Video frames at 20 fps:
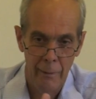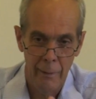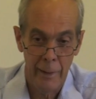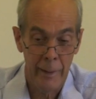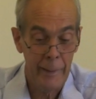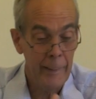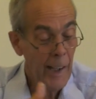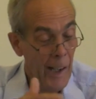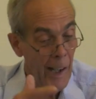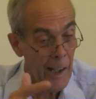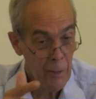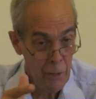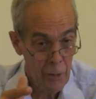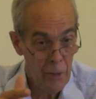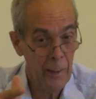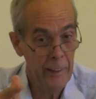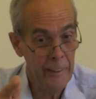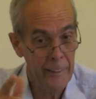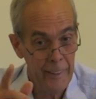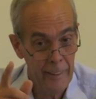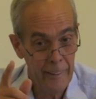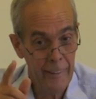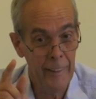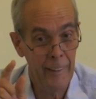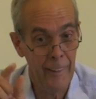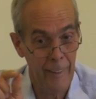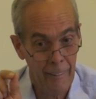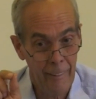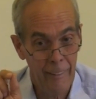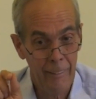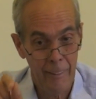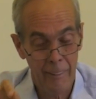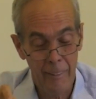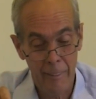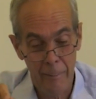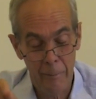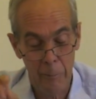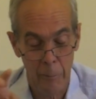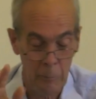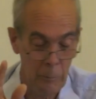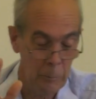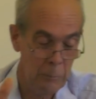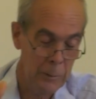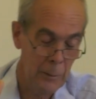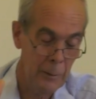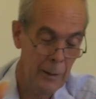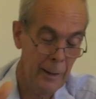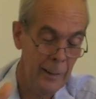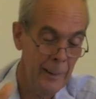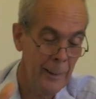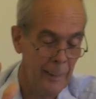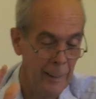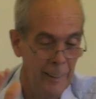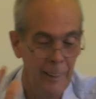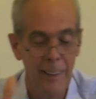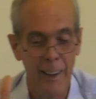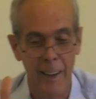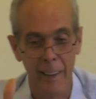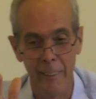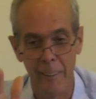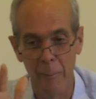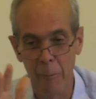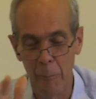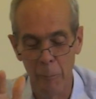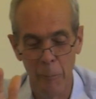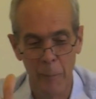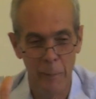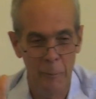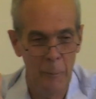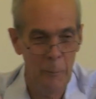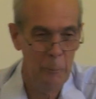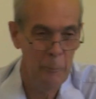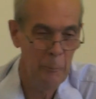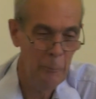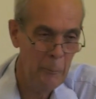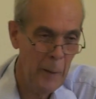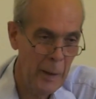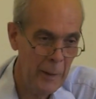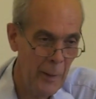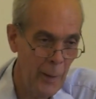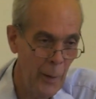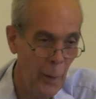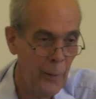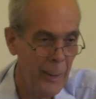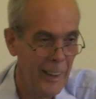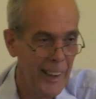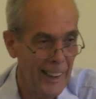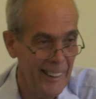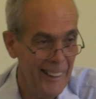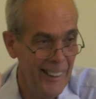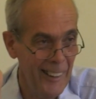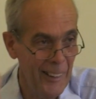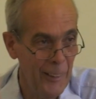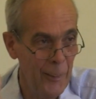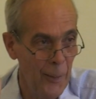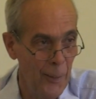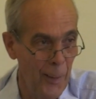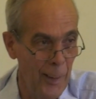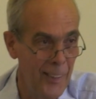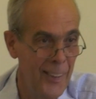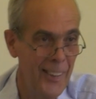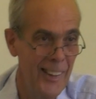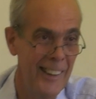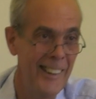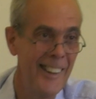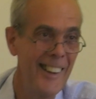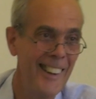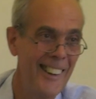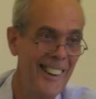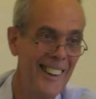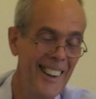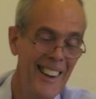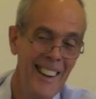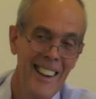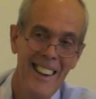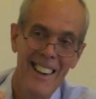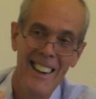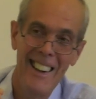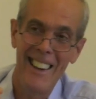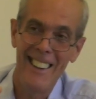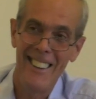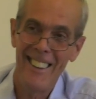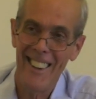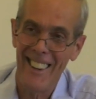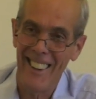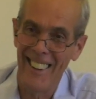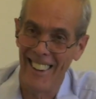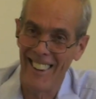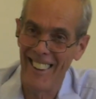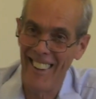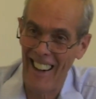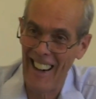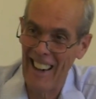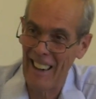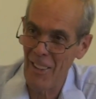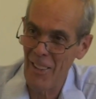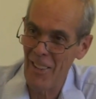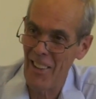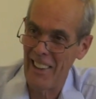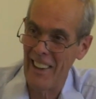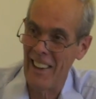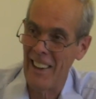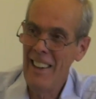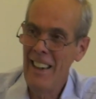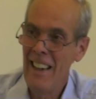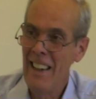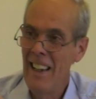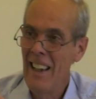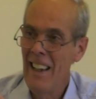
it actually didn't, I better not get into this, it didn't actually